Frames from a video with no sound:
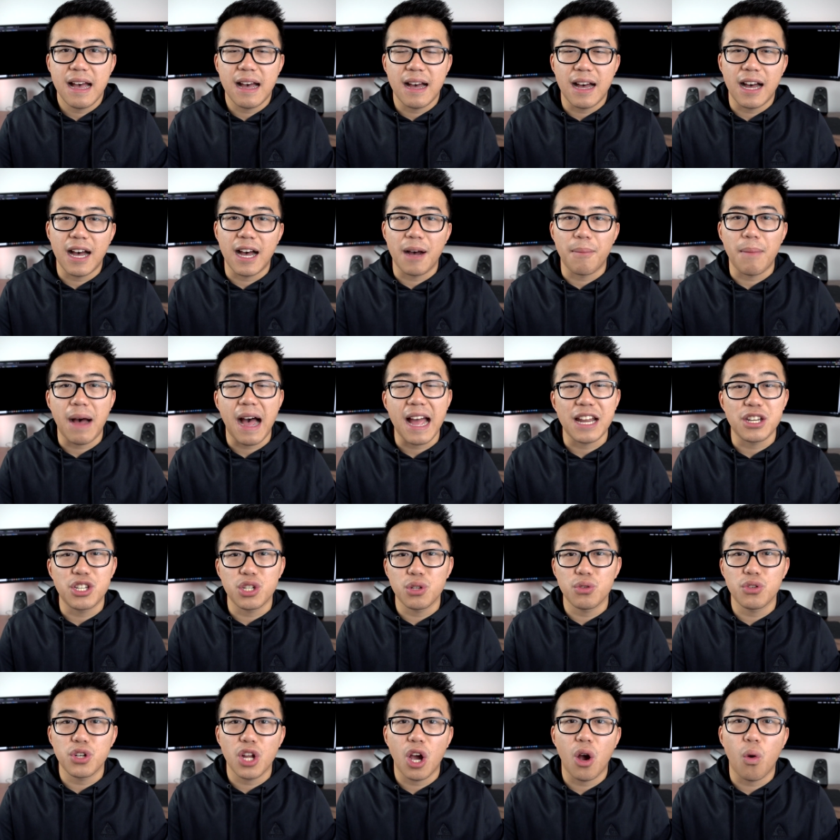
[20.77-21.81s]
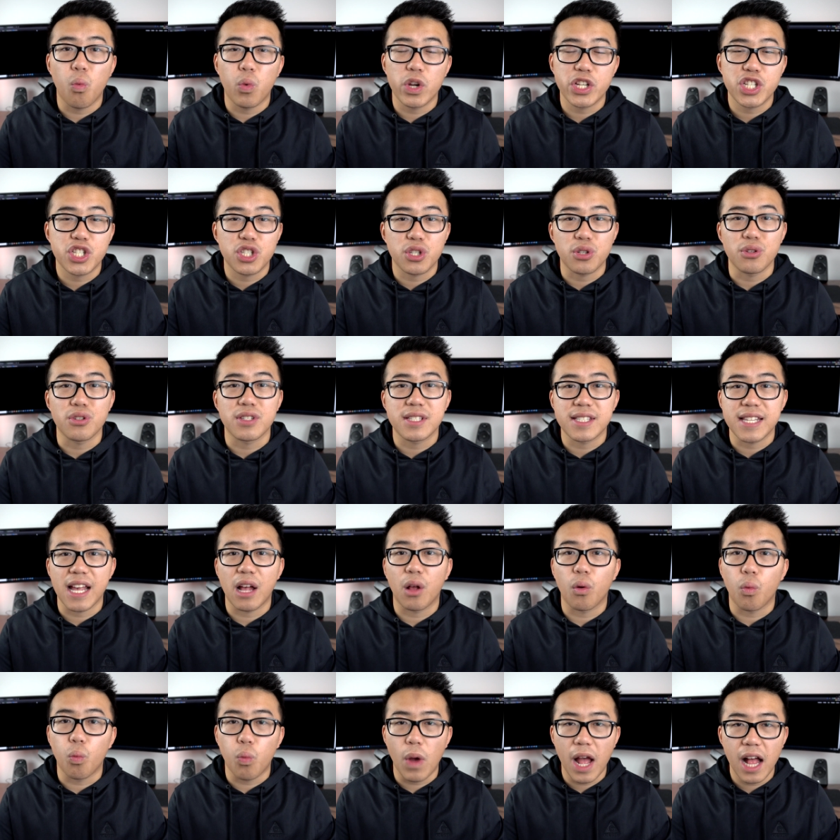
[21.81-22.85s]
I do know which shoes
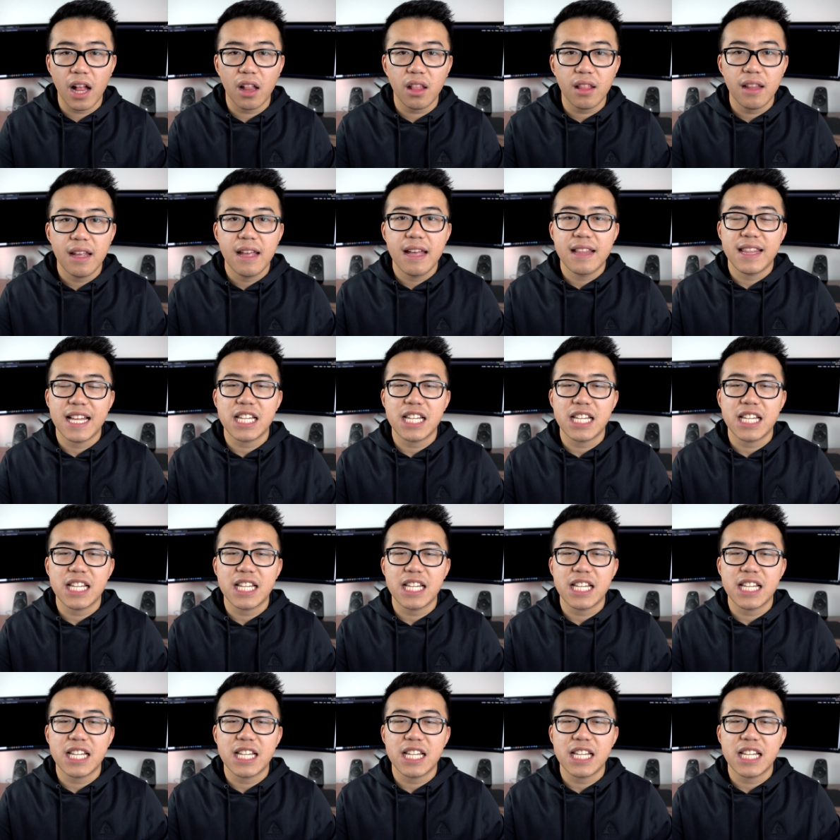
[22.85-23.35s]
sell well.